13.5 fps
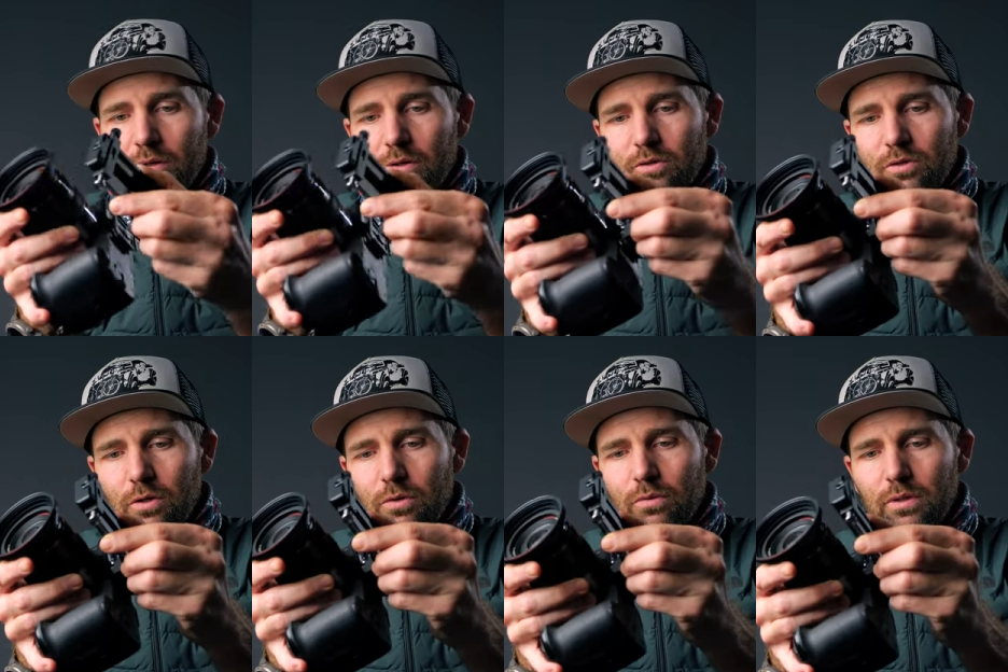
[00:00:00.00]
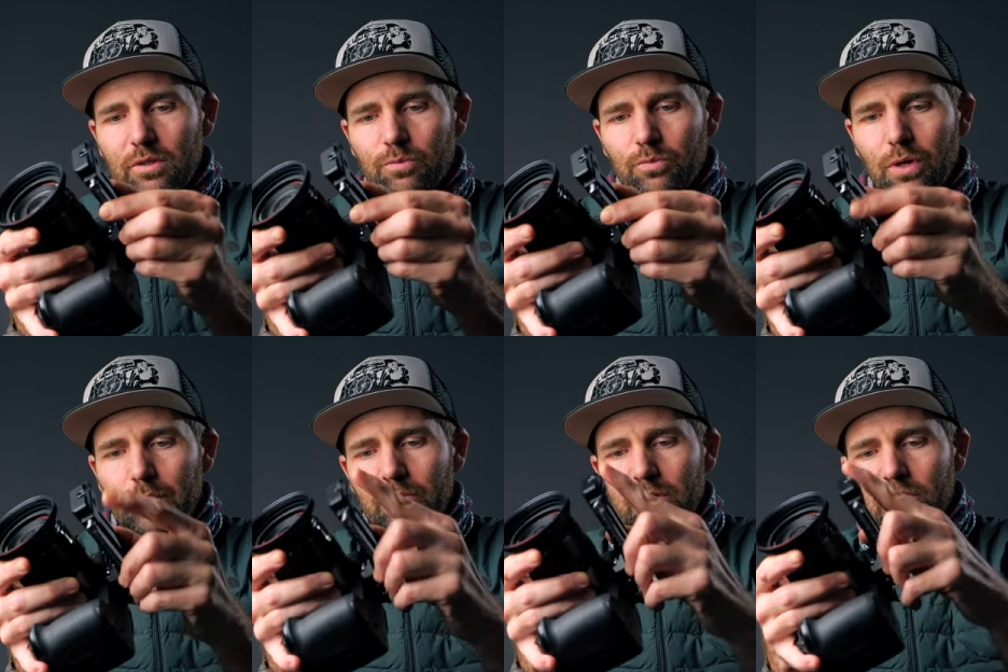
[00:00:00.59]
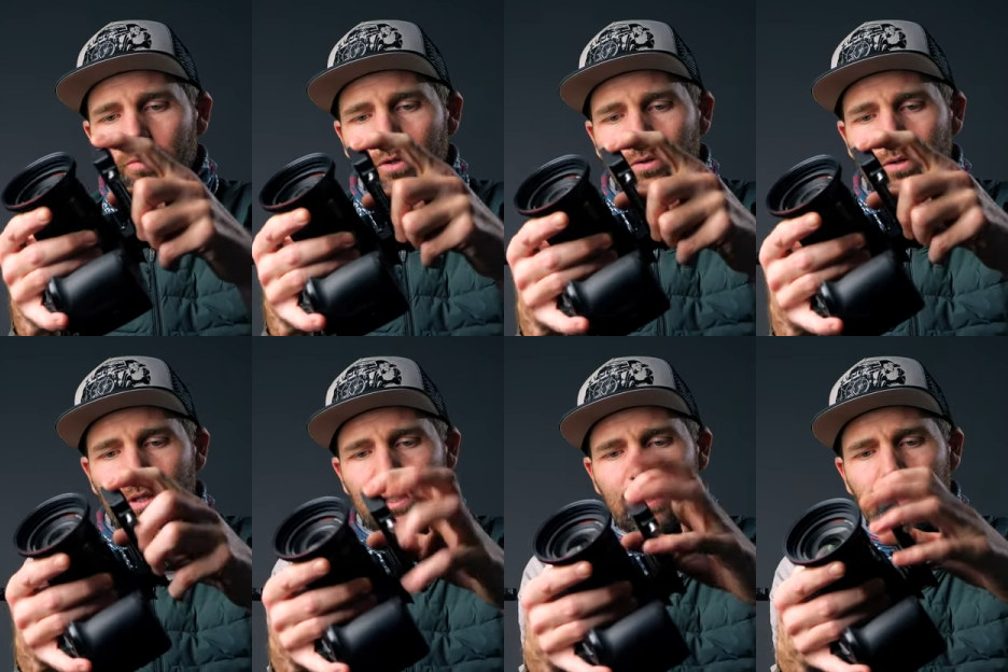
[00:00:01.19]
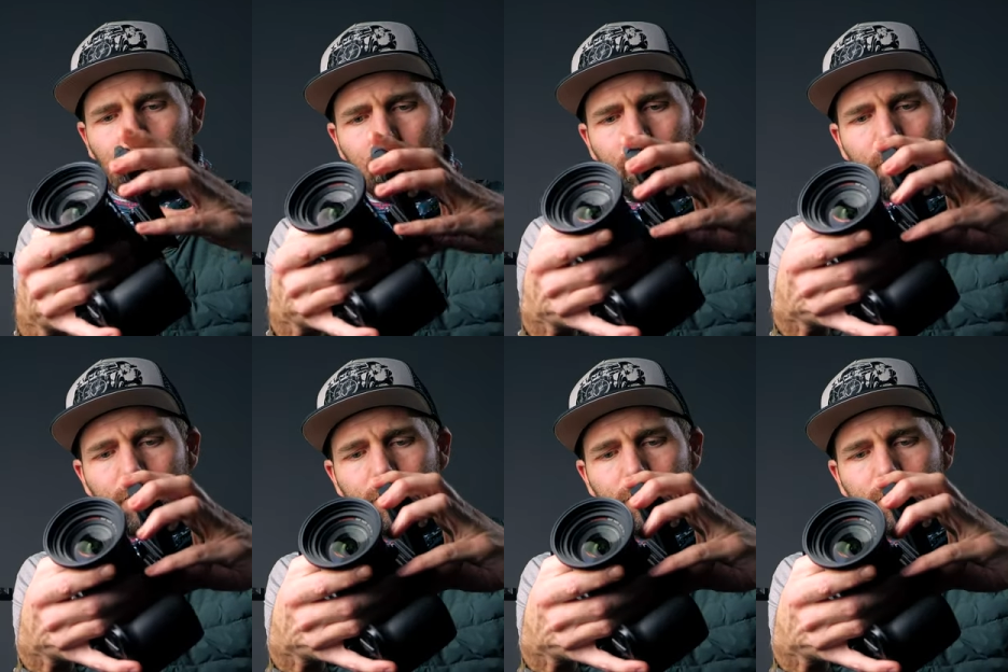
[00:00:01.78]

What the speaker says: So let's pop this one on again.